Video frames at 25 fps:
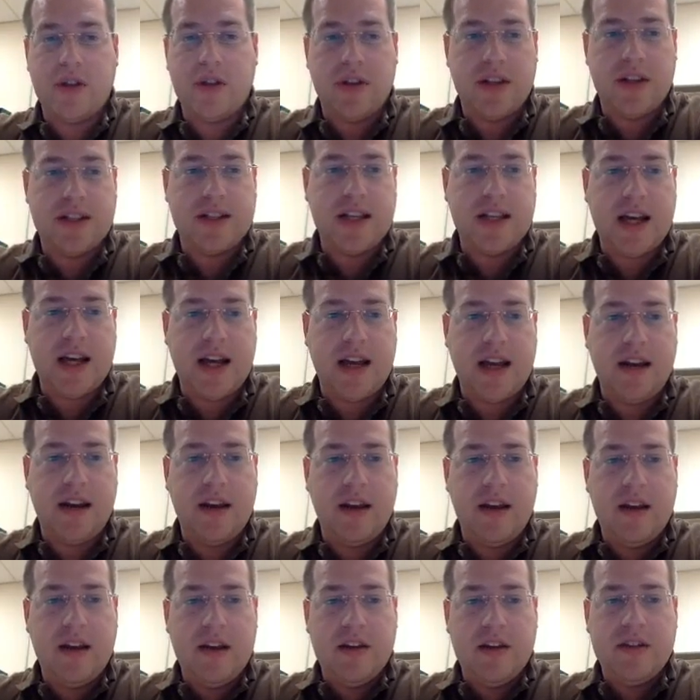on the side.
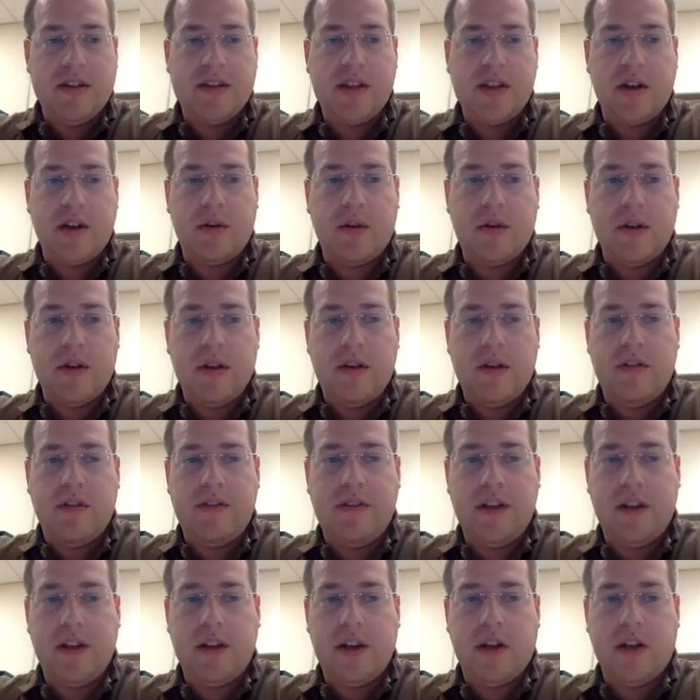So,
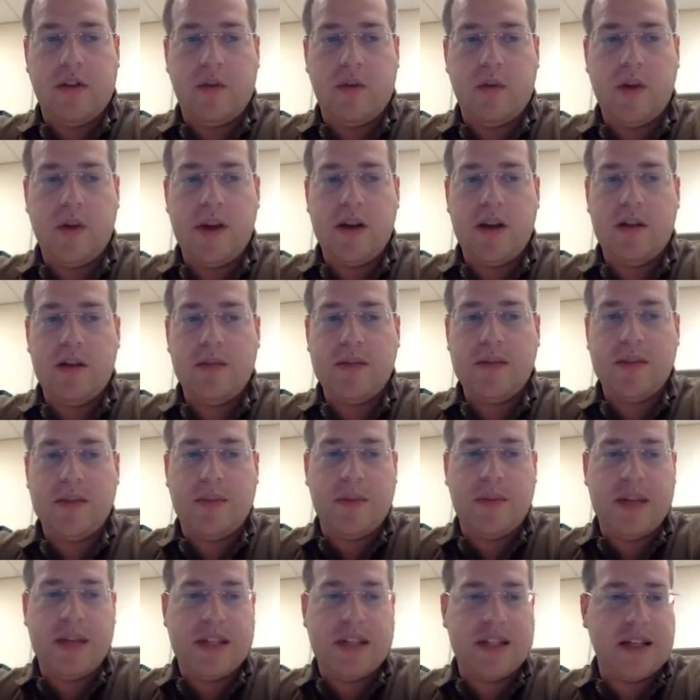feeling overwhelmed,
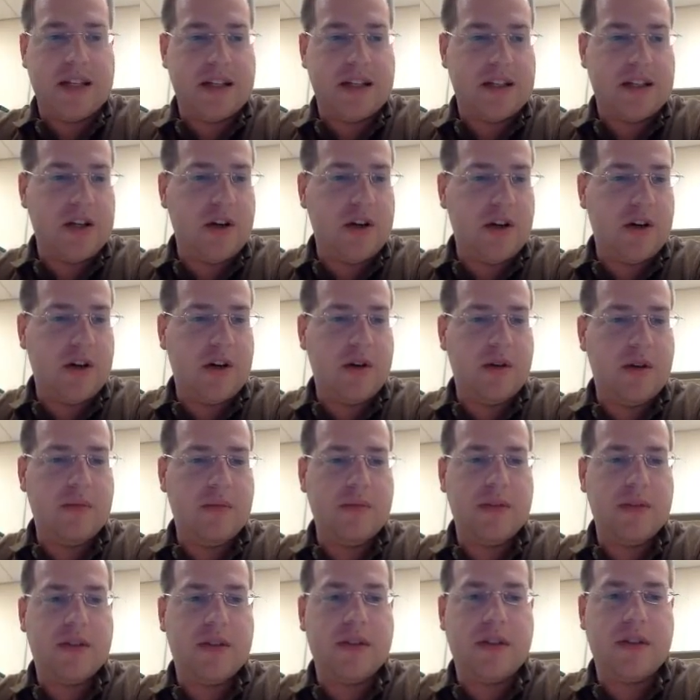basic
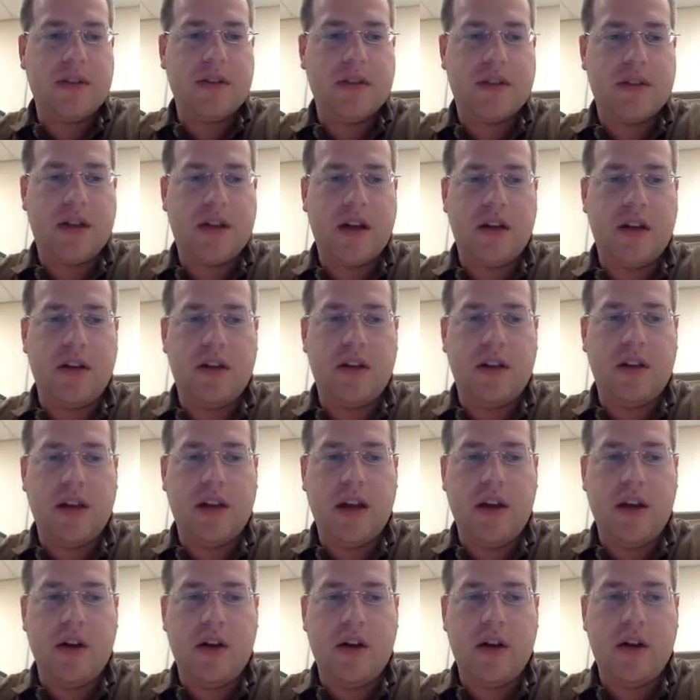terms,
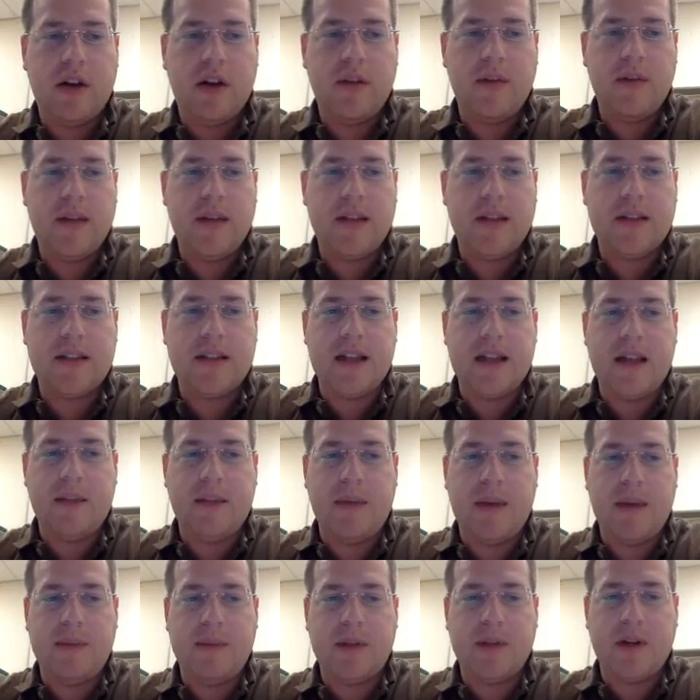scholarly arguments, and
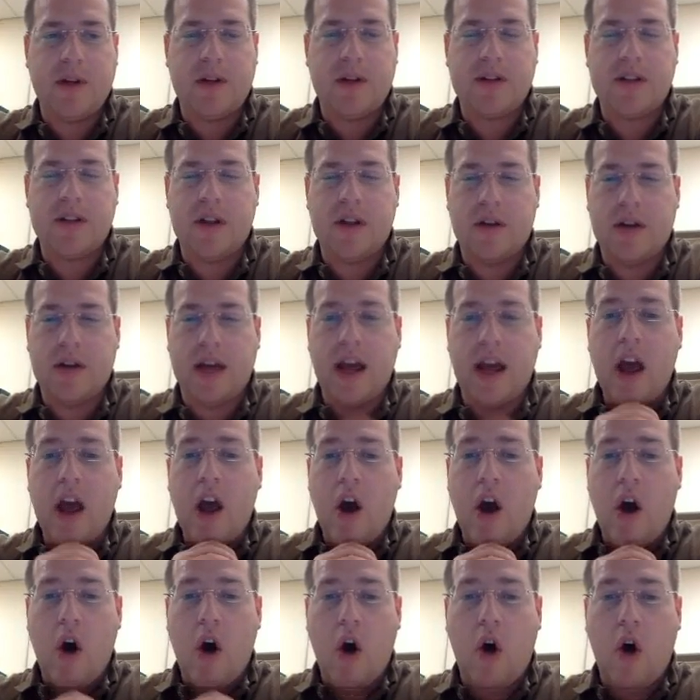pep talks. Okay,
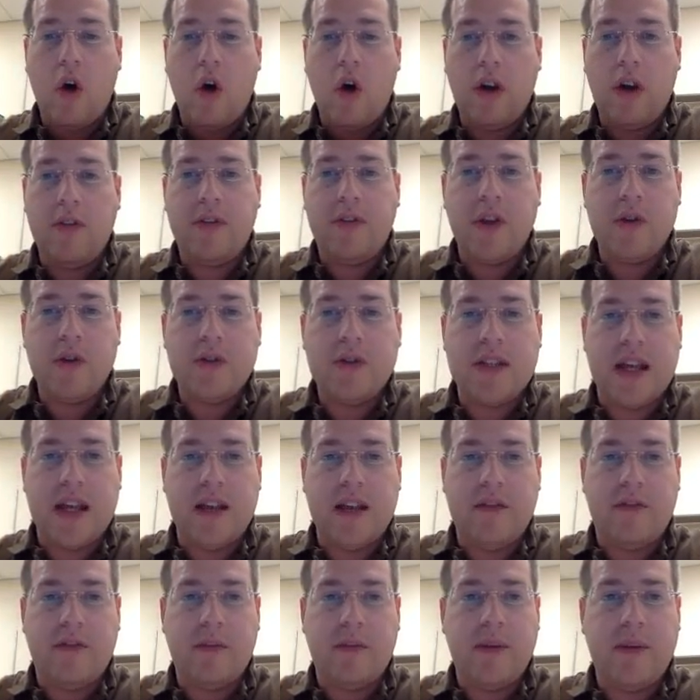all of those
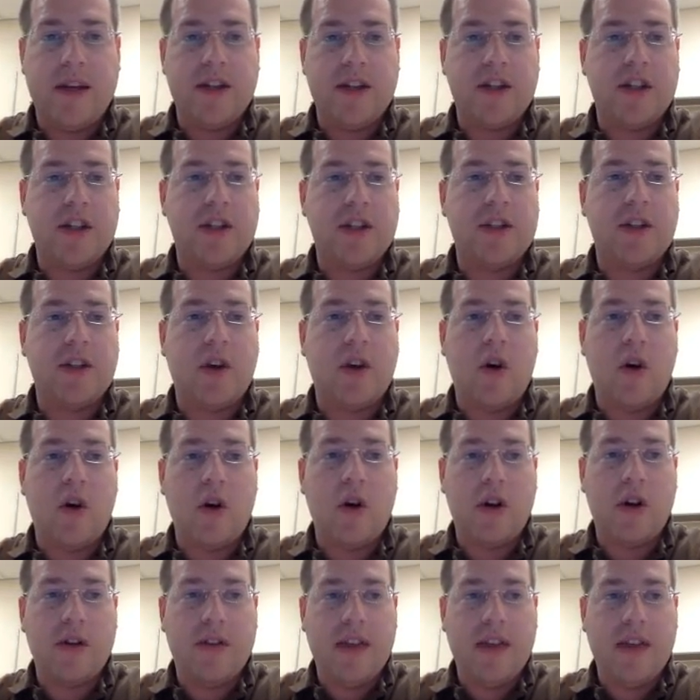informations
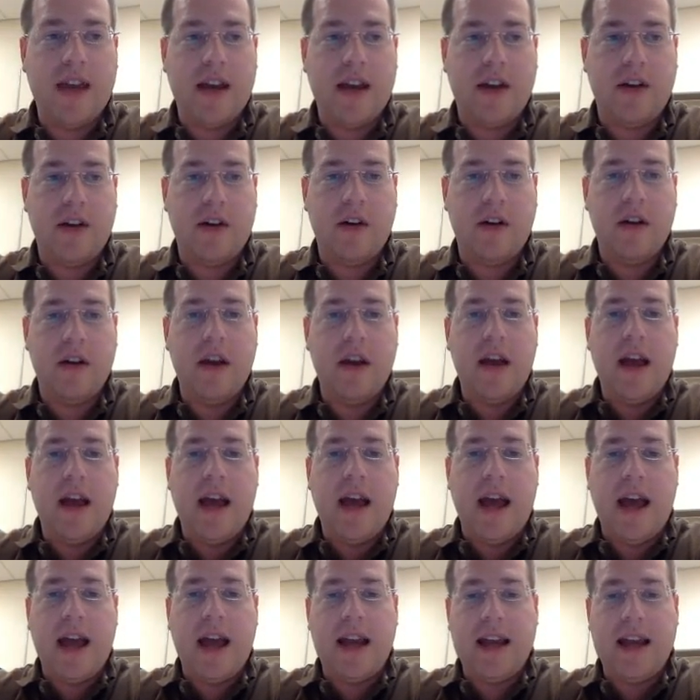are there
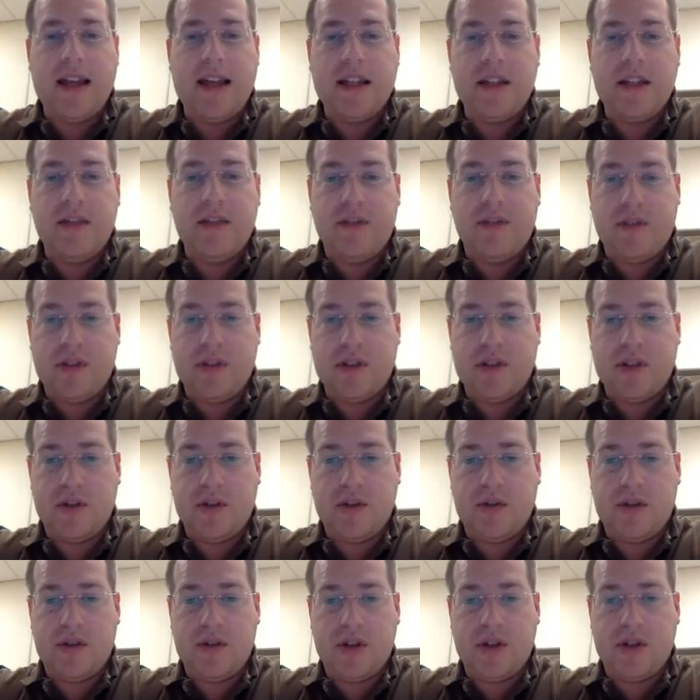and easy for the
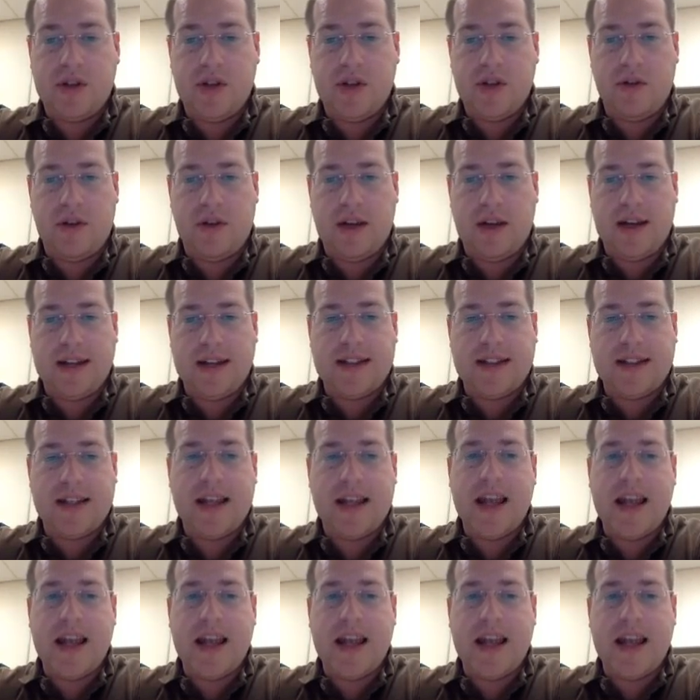students to utilize.